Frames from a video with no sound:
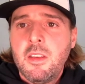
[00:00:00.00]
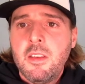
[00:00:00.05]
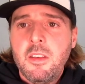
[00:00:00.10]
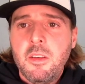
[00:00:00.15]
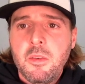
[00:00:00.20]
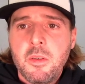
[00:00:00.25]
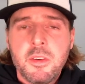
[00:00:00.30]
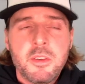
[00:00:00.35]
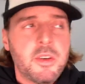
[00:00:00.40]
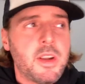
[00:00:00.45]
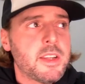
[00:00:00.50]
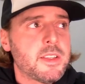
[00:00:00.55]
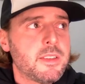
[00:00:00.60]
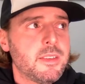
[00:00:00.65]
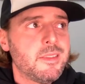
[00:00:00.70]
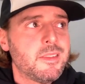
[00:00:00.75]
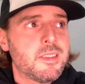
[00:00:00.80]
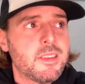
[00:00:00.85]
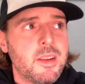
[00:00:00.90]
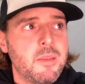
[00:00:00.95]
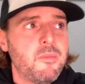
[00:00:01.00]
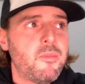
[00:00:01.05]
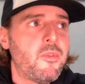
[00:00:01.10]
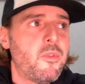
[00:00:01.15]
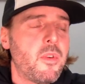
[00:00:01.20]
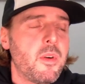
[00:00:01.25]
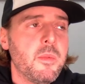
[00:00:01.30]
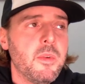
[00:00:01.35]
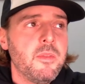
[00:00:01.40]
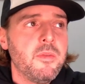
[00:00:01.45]
who are dressed in some
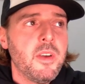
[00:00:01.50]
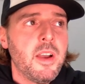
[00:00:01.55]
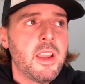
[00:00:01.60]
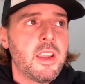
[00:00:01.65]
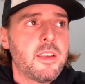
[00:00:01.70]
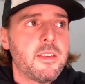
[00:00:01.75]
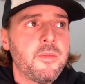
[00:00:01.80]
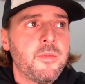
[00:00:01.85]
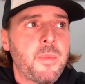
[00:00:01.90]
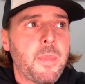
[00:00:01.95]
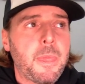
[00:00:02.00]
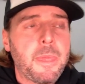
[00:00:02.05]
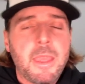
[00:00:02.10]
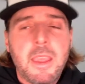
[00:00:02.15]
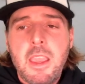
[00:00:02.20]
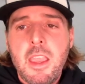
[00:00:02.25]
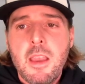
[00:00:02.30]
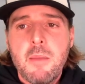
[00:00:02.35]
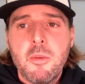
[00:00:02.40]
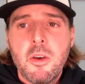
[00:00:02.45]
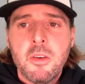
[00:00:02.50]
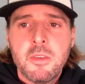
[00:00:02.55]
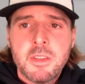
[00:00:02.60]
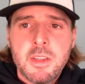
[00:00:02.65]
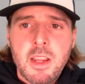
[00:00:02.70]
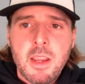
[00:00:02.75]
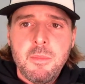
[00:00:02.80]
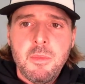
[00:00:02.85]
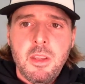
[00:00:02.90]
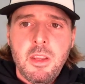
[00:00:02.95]
form of like camo
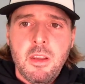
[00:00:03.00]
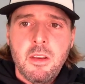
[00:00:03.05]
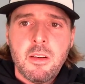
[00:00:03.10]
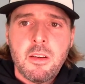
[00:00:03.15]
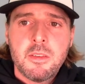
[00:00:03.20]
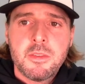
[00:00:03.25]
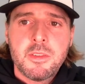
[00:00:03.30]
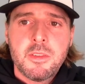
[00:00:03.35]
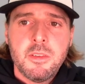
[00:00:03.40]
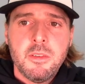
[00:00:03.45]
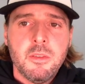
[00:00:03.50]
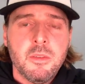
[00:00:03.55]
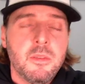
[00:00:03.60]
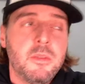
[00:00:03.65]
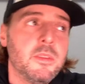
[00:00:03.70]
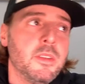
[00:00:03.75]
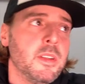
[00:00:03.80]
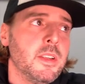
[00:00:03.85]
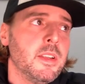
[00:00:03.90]
type gear to,